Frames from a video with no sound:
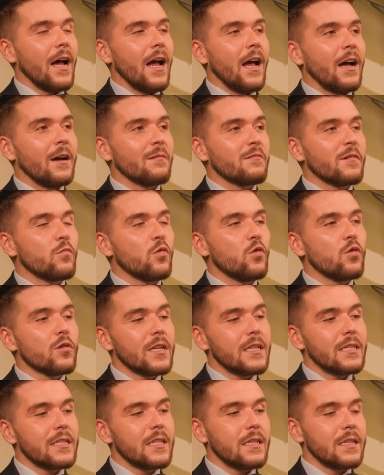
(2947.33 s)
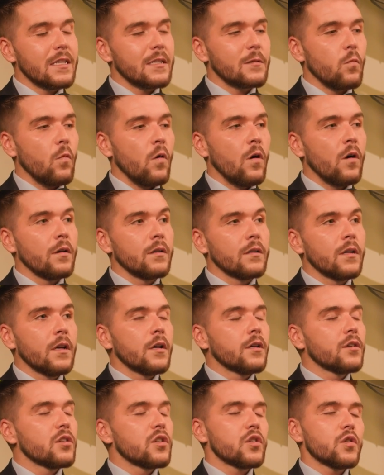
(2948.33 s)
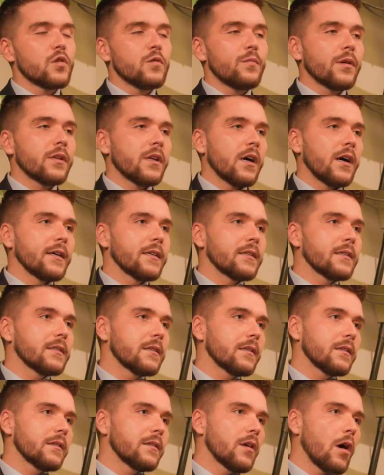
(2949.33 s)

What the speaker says: And we walked into this one, super nice.